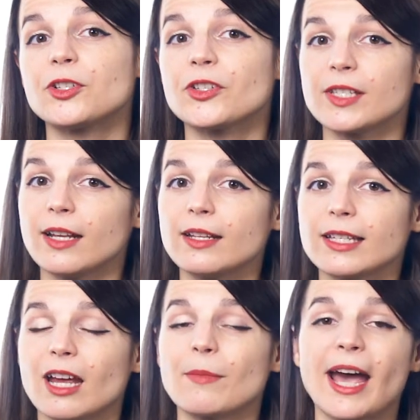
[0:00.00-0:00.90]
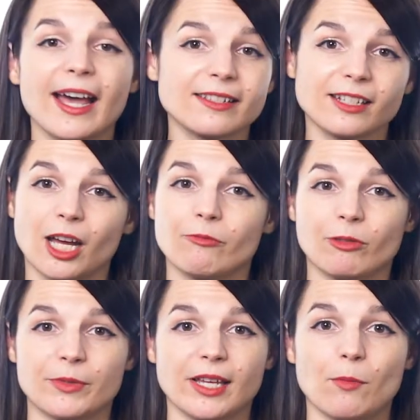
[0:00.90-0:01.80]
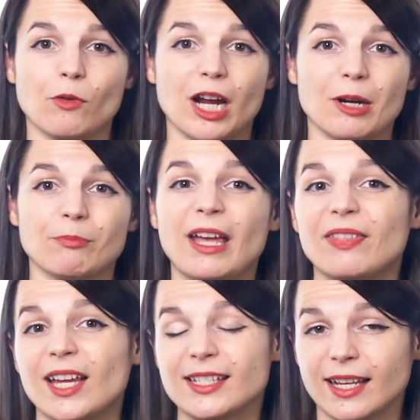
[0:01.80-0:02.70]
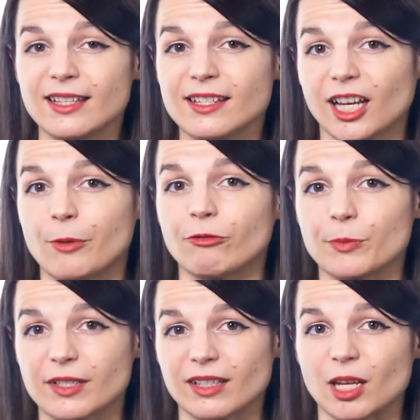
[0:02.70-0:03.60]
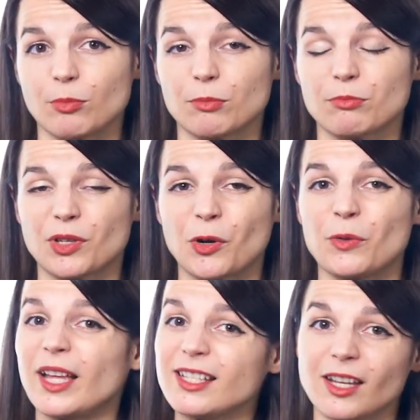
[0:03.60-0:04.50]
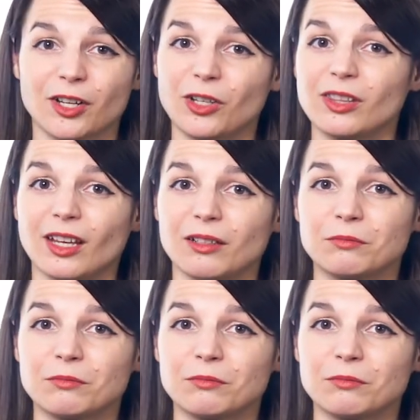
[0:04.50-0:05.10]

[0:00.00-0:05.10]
your study time has to come from somewhere, and that tends to come from sleep, so that's not a good thing.